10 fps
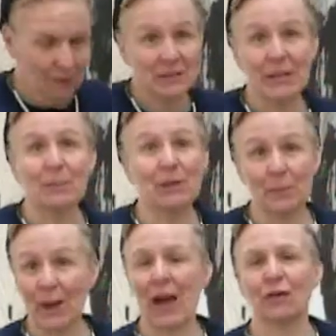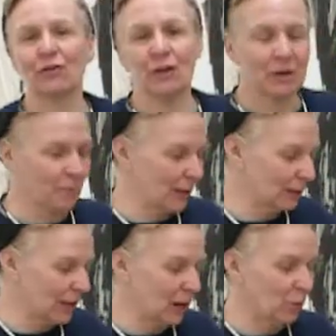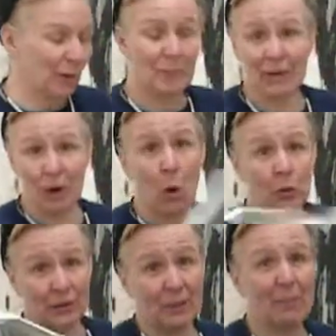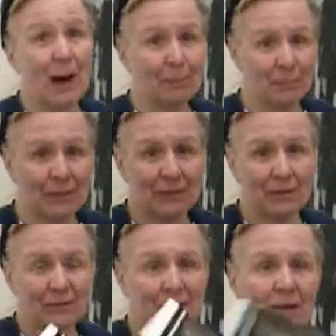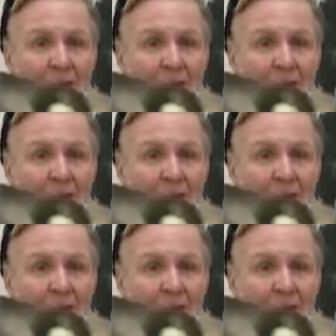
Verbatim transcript: you know, deeply passionate about young women holding puppies.